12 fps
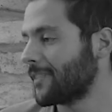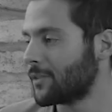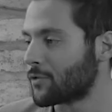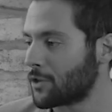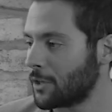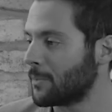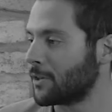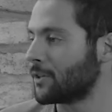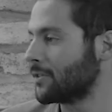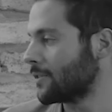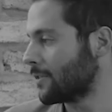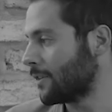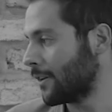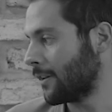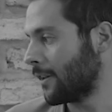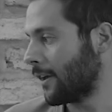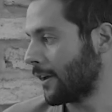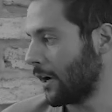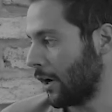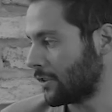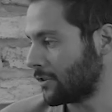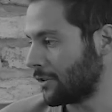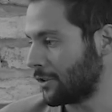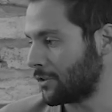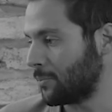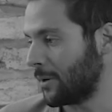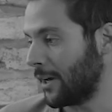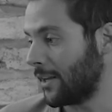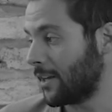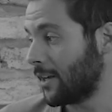dreamers and like hustlers. But